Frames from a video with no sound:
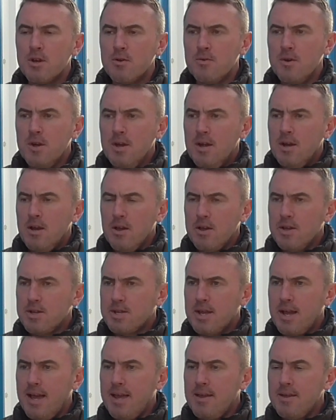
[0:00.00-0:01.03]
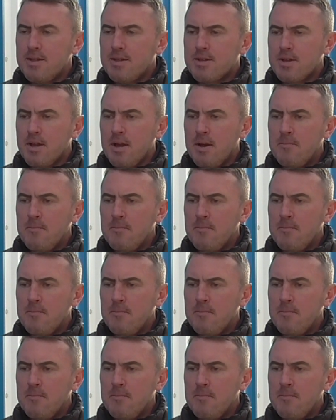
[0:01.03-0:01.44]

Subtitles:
So, like I say, it's